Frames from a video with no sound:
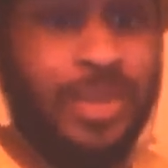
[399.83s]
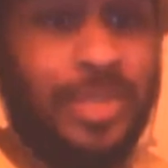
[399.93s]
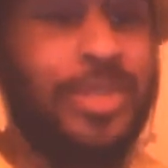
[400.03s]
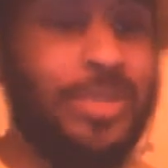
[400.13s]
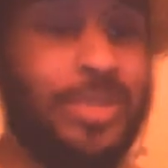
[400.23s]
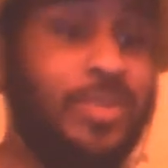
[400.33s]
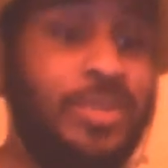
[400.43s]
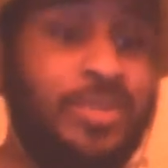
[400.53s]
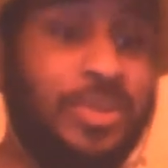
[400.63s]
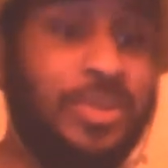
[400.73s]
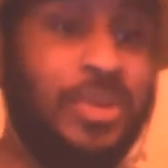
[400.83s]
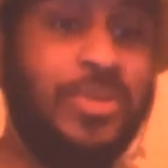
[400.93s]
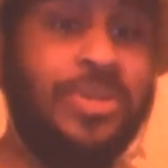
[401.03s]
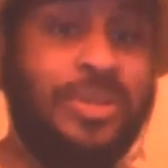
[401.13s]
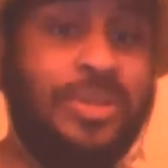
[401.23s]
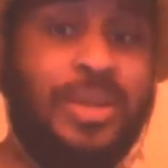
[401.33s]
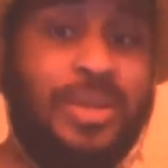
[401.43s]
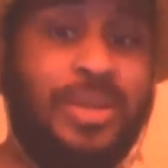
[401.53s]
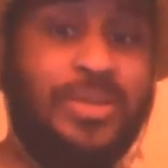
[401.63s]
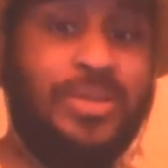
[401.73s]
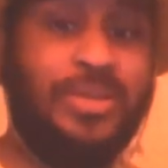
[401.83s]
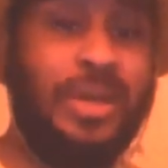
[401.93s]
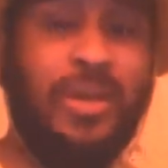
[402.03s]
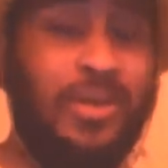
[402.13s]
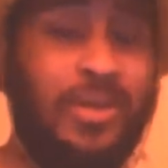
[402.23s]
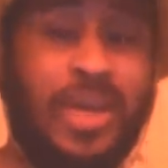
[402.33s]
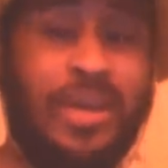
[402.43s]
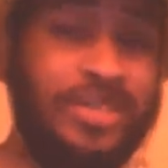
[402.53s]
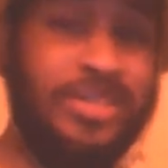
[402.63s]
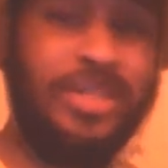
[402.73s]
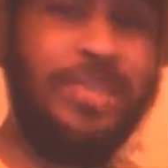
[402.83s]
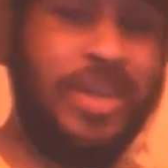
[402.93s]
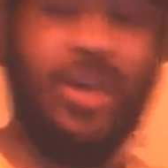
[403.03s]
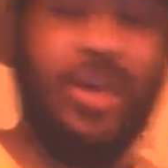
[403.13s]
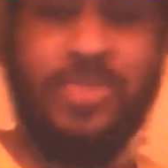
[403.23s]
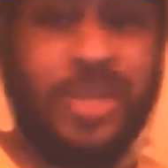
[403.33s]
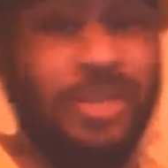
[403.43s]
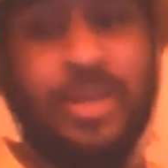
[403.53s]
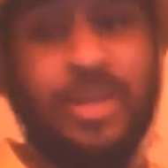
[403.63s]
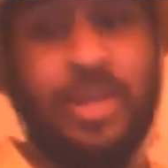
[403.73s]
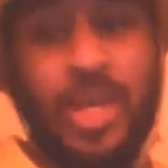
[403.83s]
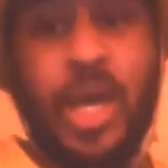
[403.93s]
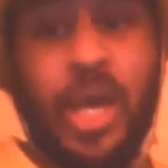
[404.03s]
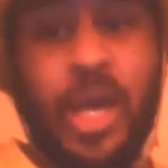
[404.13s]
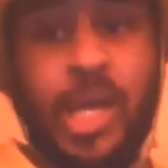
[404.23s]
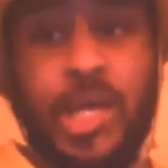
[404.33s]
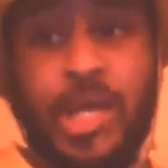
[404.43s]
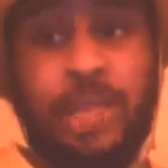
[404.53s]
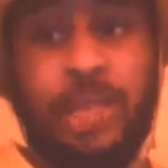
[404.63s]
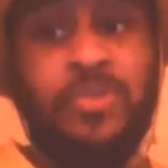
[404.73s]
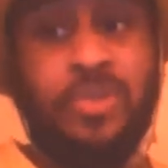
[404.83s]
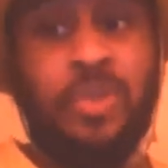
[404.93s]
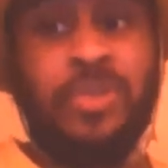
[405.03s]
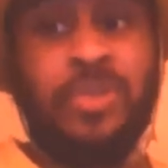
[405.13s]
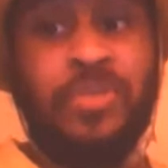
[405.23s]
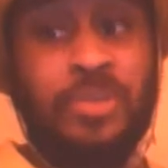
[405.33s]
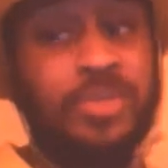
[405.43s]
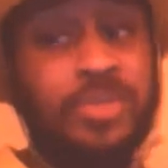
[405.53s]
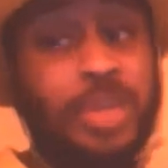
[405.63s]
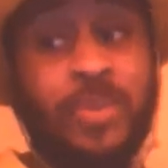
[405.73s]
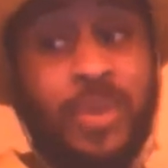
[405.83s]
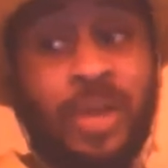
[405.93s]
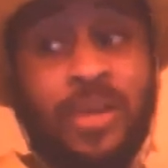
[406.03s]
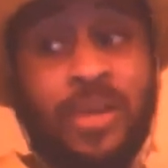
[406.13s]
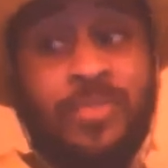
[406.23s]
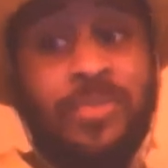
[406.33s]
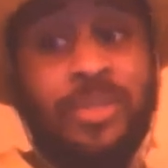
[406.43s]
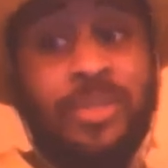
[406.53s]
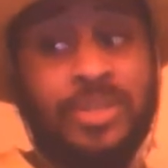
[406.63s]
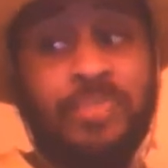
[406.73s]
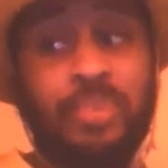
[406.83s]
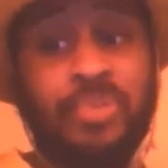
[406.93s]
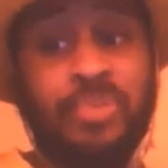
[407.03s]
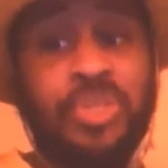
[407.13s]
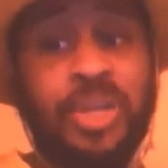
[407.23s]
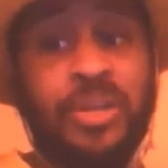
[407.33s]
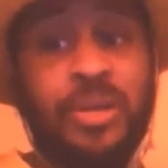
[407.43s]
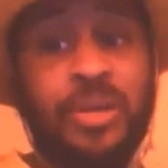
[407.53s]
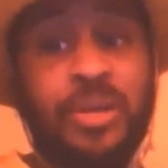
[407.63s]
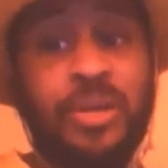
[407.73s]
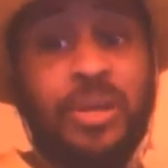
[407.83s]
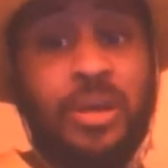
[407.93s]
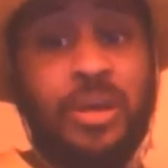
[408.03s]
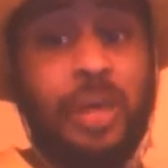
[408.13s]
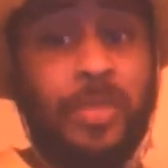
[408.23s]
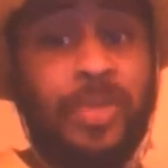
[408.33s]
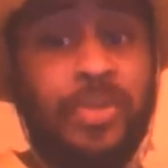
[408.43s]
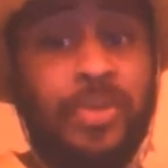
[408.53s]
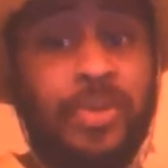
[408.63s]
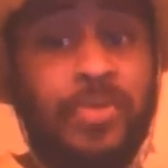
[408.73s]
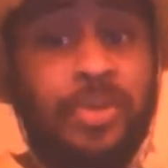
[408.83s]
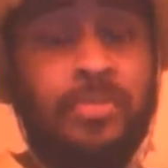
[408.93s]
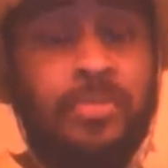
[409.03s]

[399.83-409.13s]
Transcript: he tells him what he wants to know. He's and he says, oh, okay, just let me go. He's like, if you don't if you don't tell me what I if this is bullshit, I'm gonna break your other one